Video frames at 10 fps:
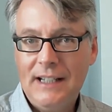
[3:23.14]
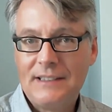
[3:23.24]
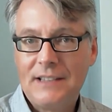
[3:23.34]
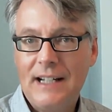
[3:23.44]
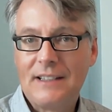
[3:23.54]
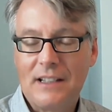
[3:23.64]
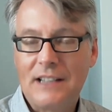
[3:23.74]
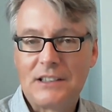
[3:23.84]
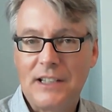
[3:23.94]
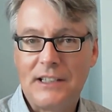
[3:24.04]
Instead, the
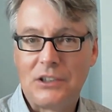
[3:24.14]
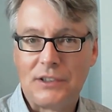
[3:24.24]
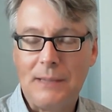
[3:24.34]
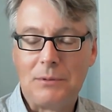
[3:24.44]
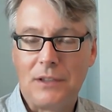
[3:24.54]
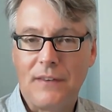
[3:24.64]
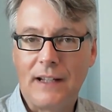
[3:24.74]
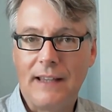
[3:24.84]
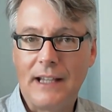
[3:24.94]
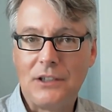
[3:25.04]
legislature seems to
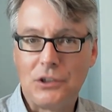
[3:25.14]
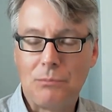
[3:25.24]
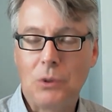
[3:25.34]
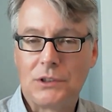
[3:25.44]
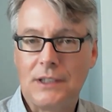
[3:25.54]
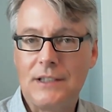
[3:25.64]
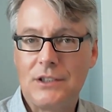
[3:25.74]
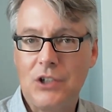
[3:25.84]
think they can just push this